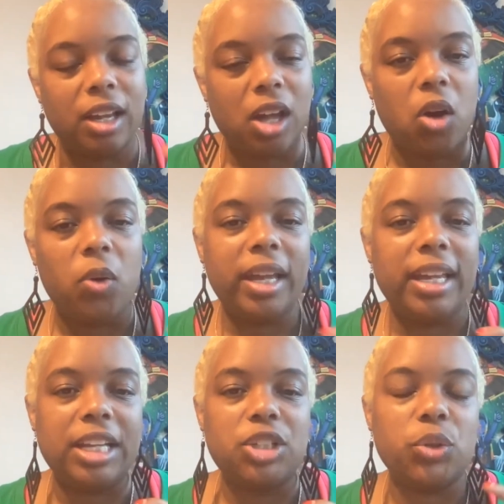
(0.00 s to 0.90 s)
Go and
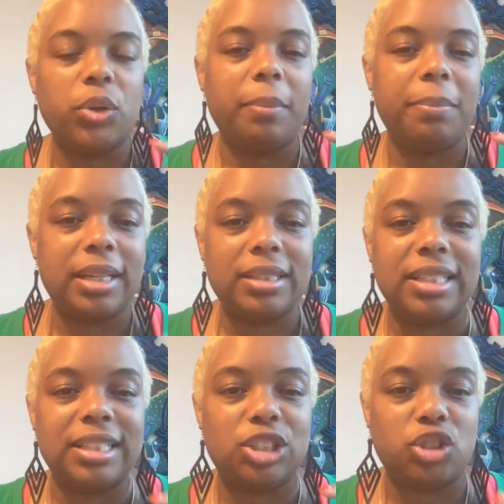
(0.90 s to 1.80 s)
get you a
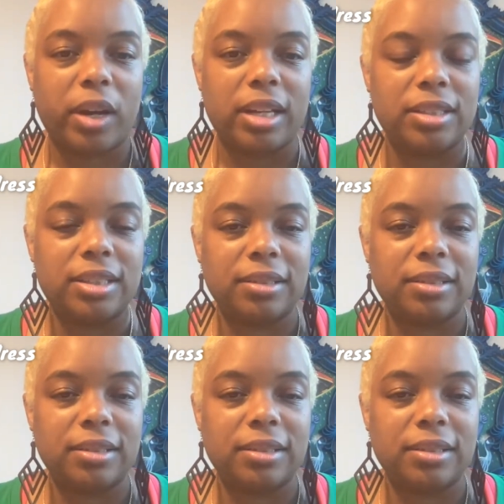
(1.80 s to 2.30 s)
business address.